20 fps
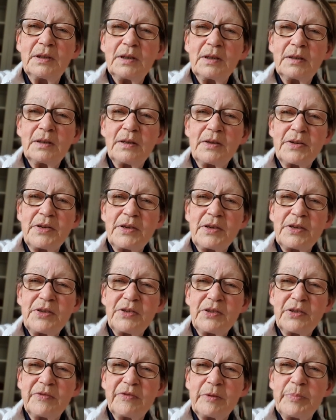a sort
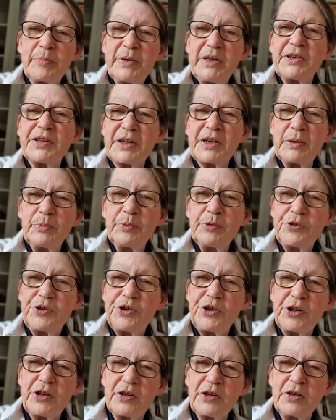of Episcopal
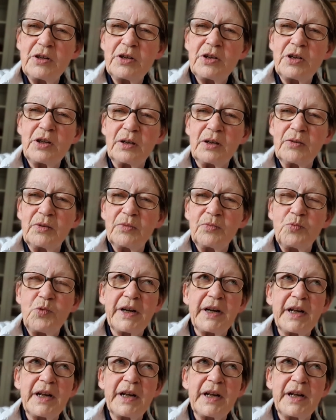church and one,